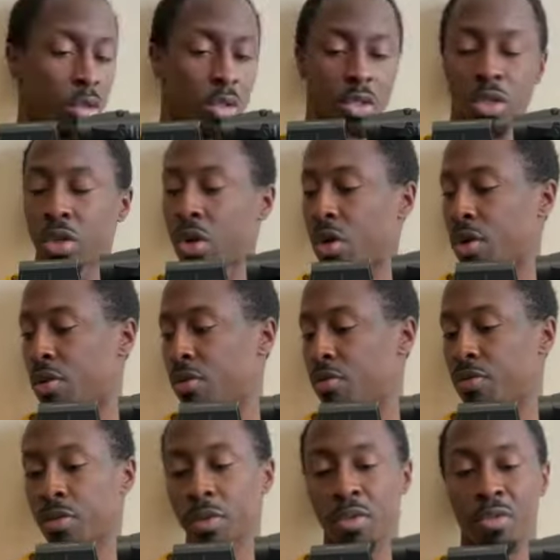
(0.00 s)
starting
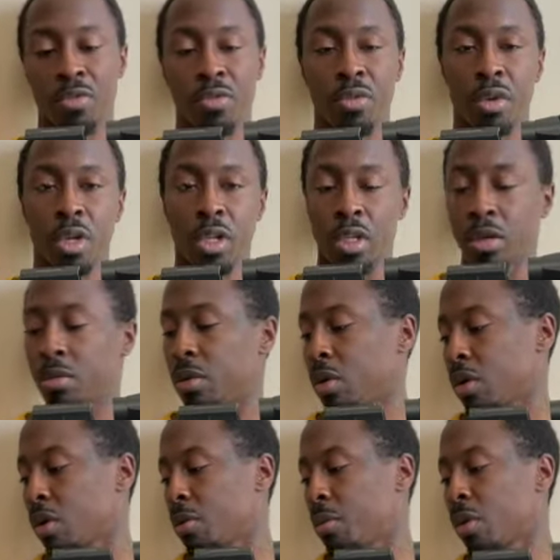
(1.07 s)
from the front, then we're
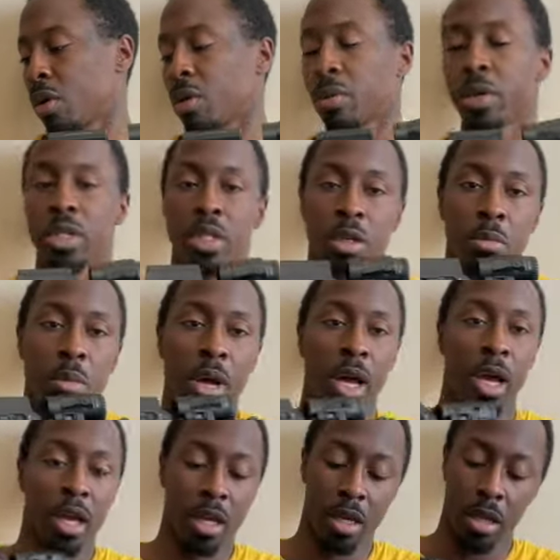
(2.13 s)
gonna come all the way to the
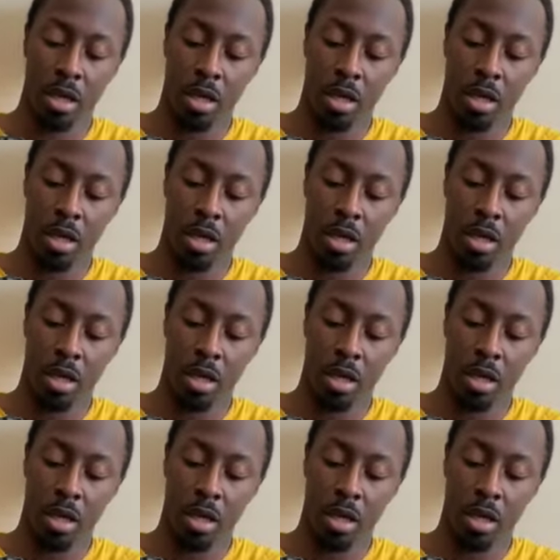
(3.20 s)
back.